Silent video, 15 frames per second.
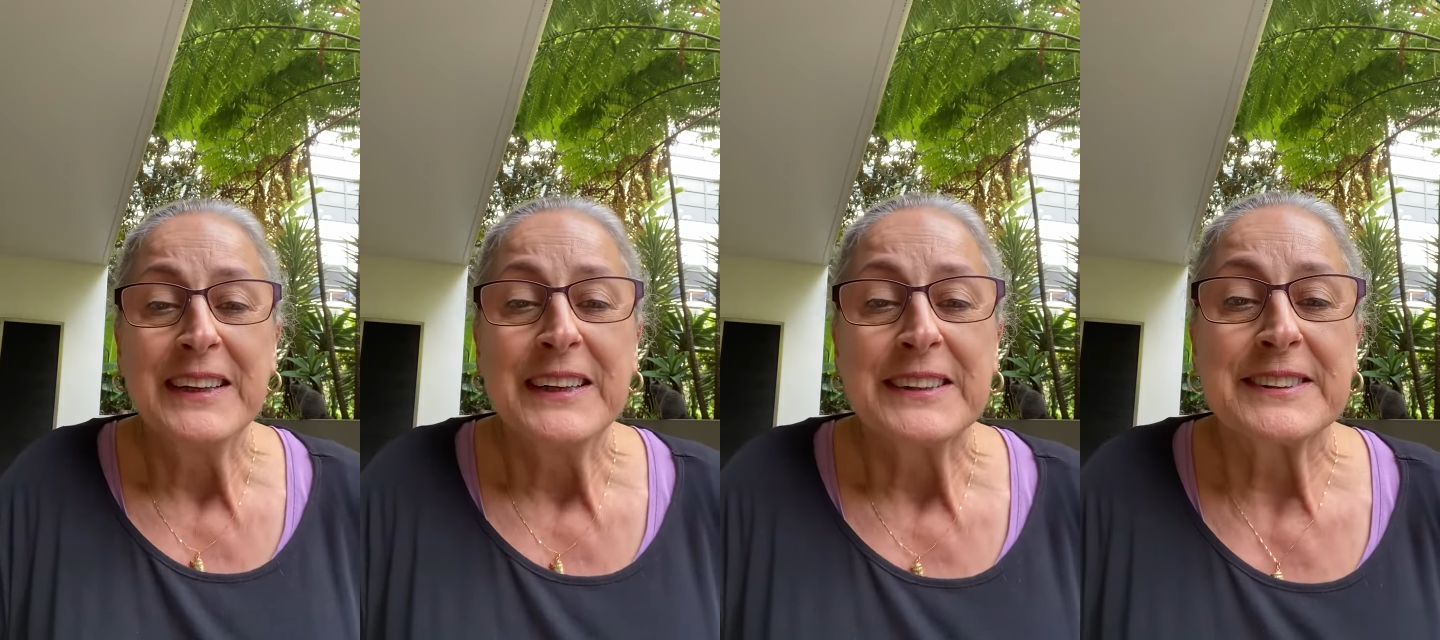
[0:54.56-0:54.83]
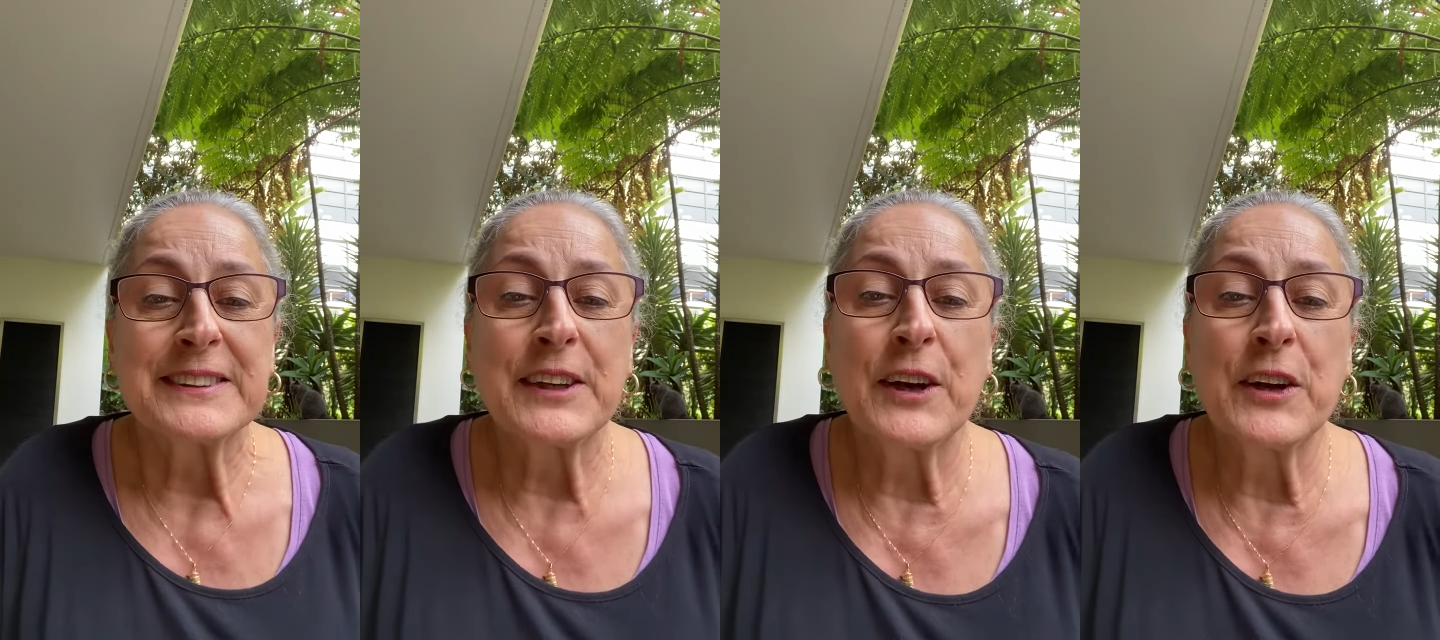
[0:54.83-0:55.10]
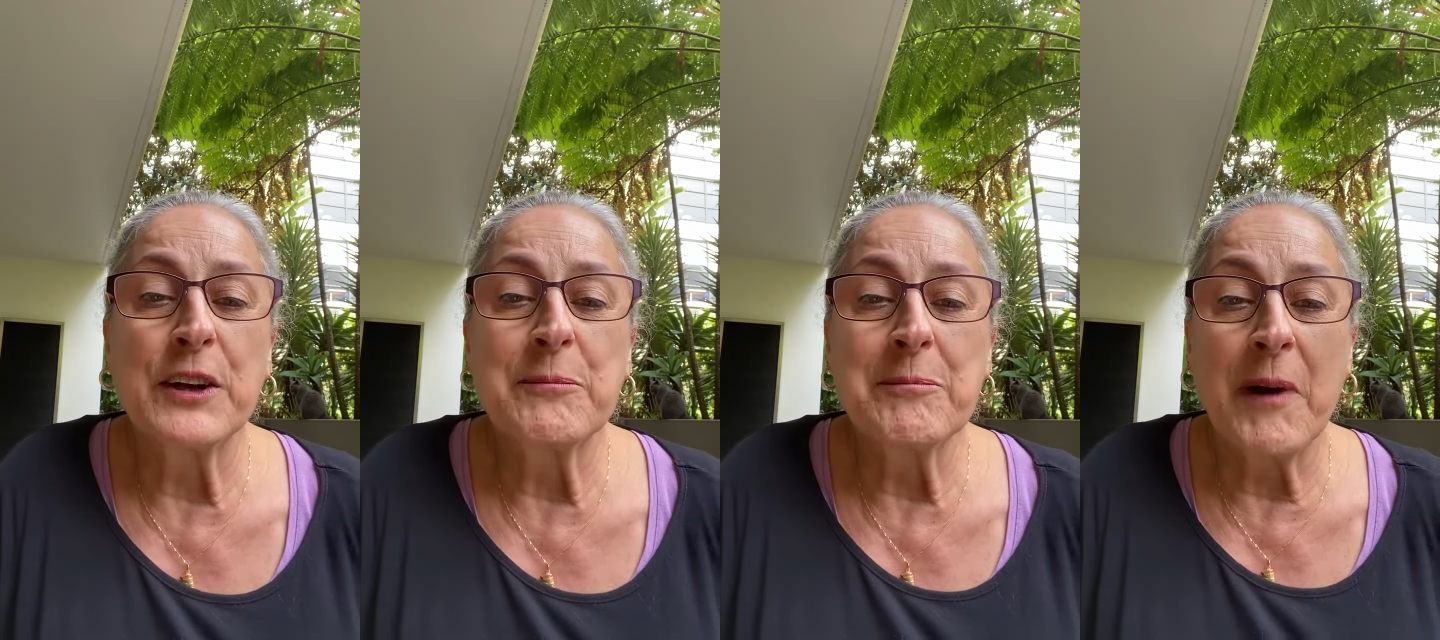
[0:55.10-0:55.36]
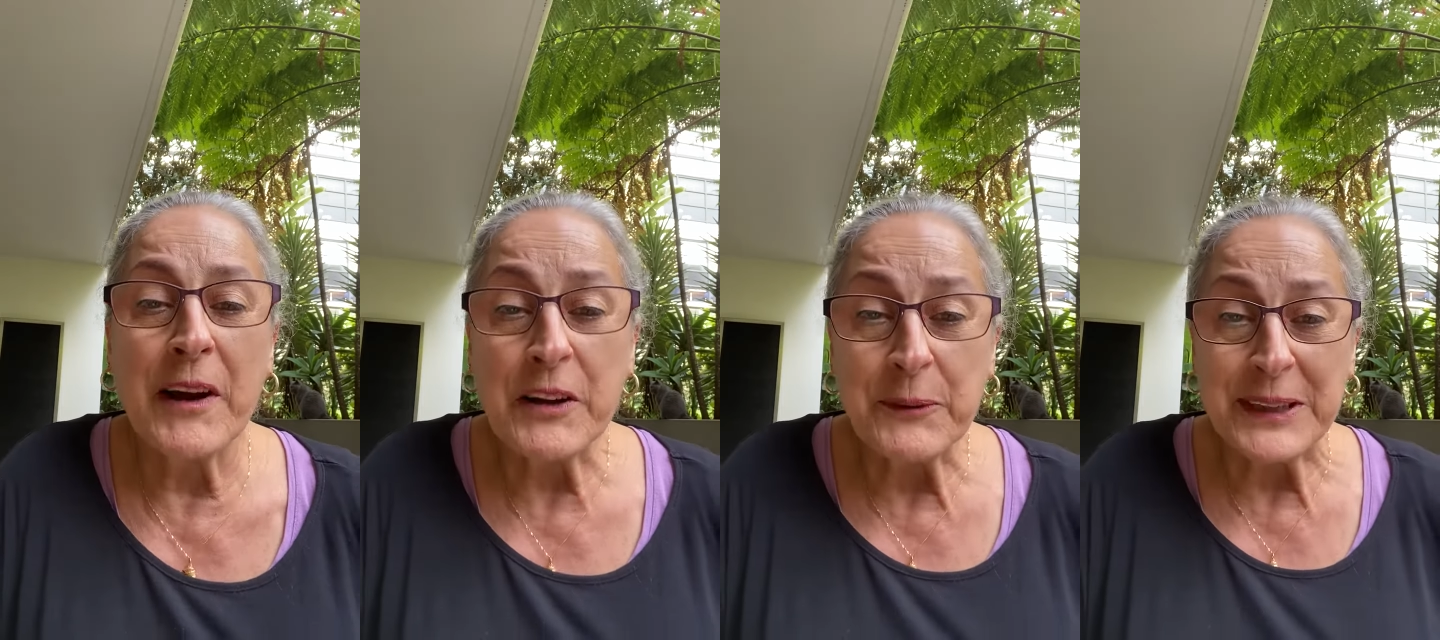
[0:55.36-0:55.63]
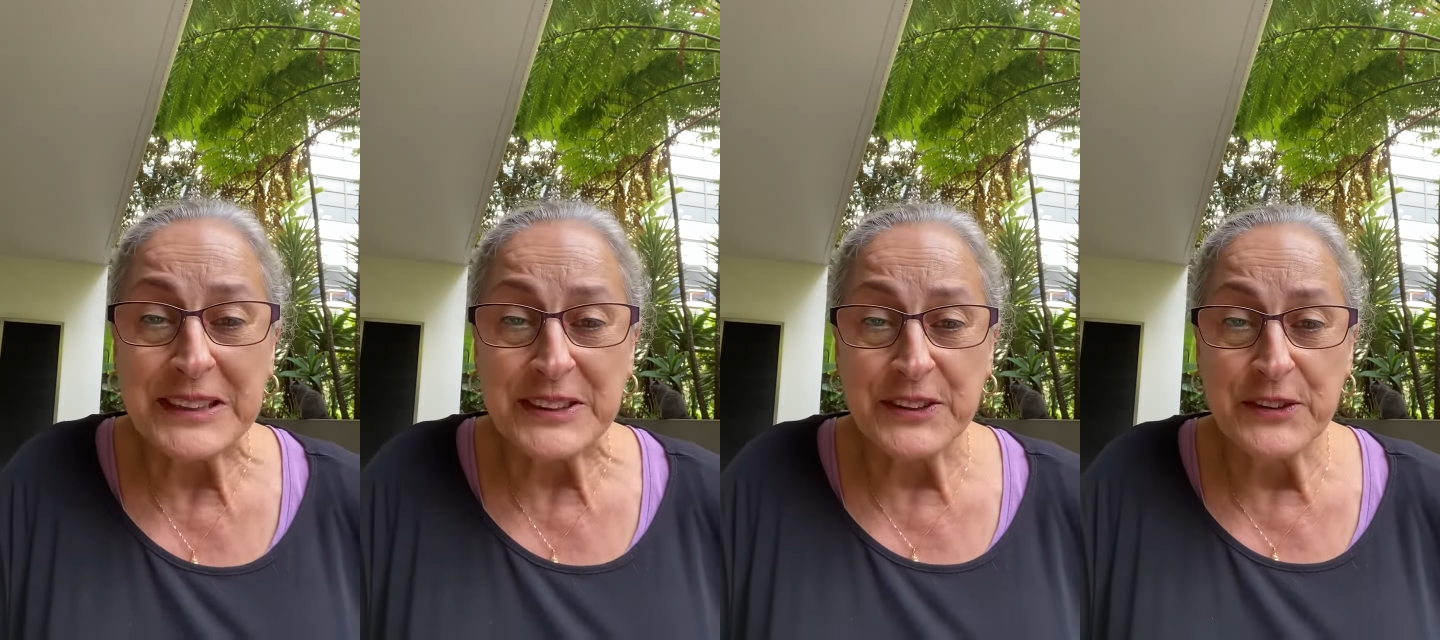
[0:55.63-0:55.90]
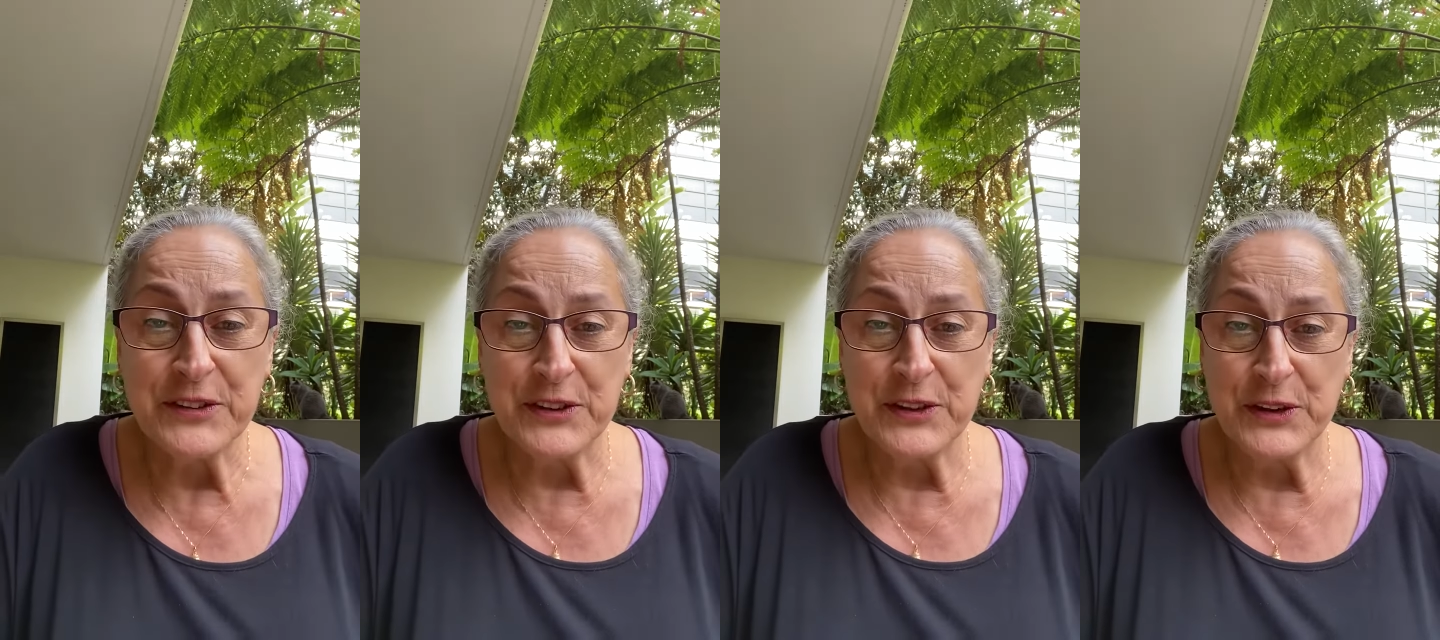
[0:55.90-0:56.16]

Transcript: So my question to